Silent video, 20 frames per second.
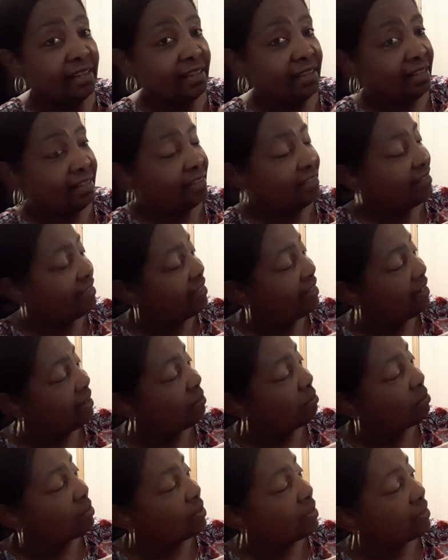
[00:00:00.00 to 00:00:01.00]
And he
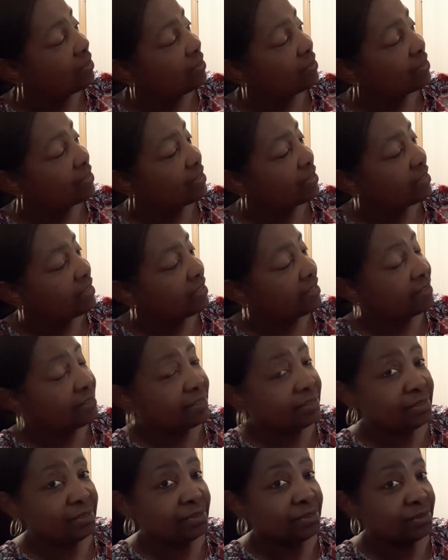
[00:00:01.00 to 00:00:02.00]
had brothers and
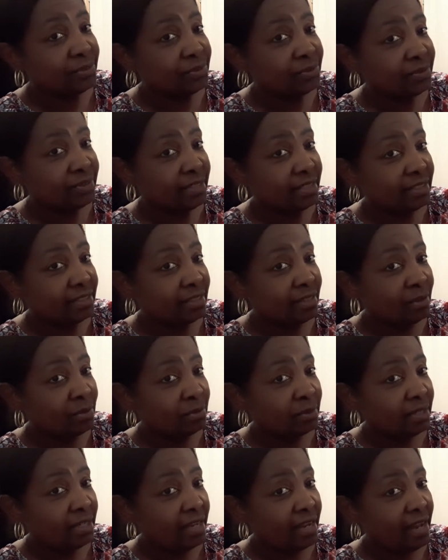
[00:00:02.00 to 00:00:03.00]
sisters that's
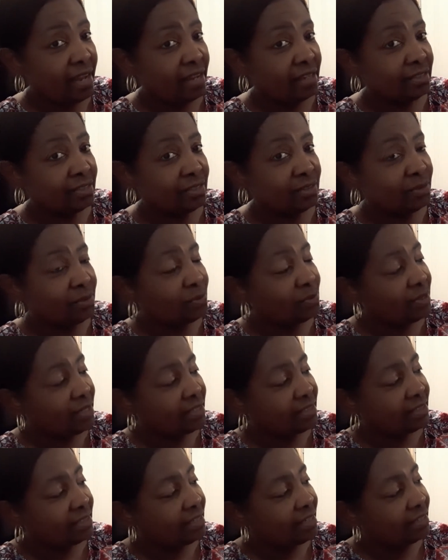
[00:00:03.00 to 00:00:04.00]
already hatched, so
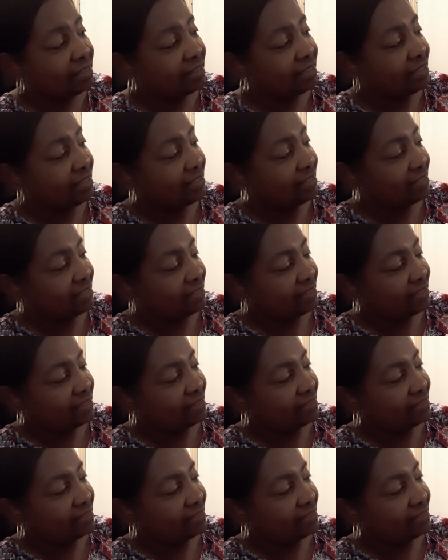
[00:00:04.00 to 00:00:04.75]
that's not the nest.